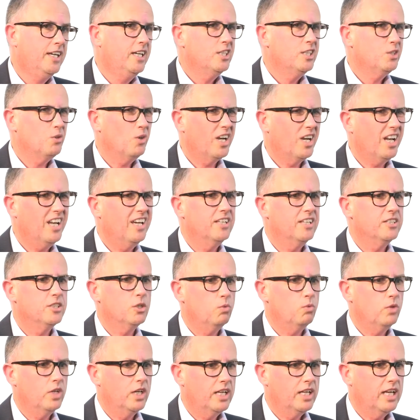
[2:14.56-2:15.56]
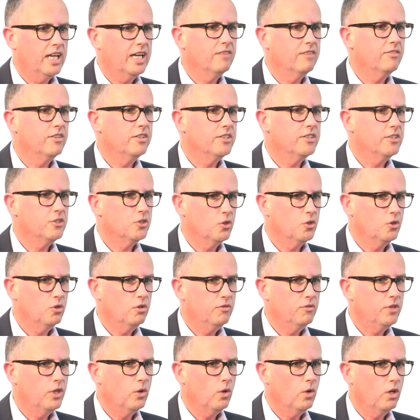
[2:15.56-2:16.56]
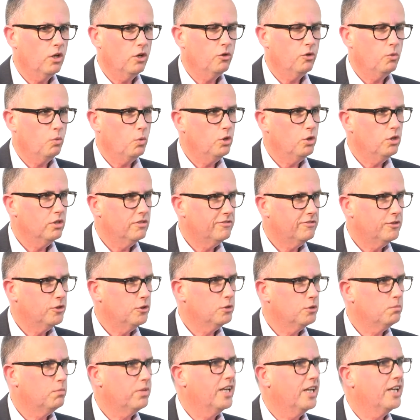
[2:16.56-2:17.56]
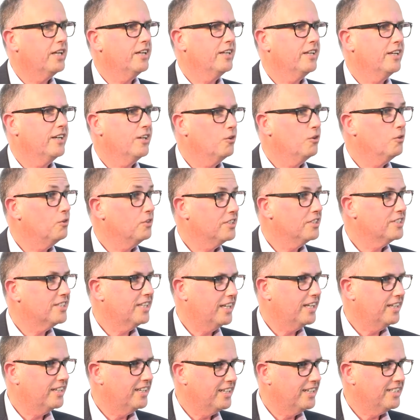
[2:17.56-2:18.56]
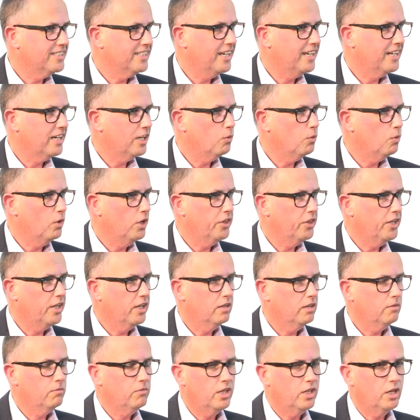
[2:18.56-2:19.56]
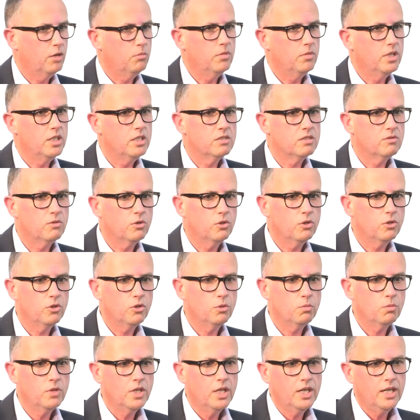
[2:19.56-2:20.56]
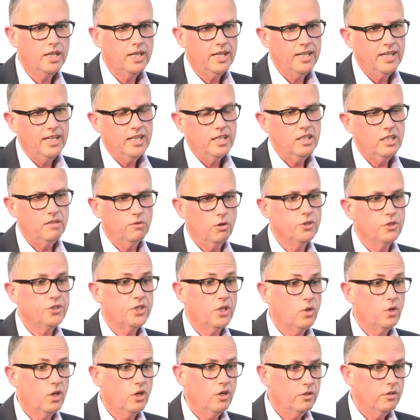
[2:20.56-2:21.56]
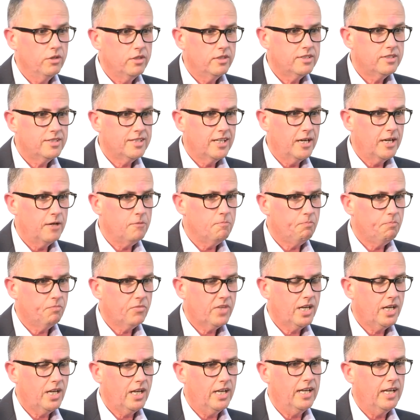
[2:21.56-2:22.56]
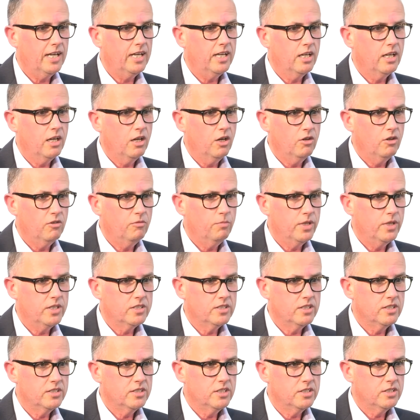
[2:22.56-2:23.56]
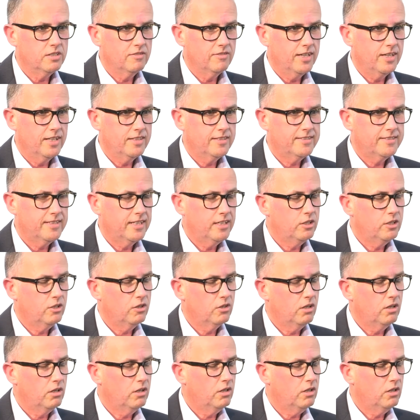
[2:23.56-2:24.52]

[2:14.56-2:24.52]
So our clients are really having to sort of do a lot of workforce planning and understand exactly what that means for them. You've also got clearly a lot of businesses have had to take on a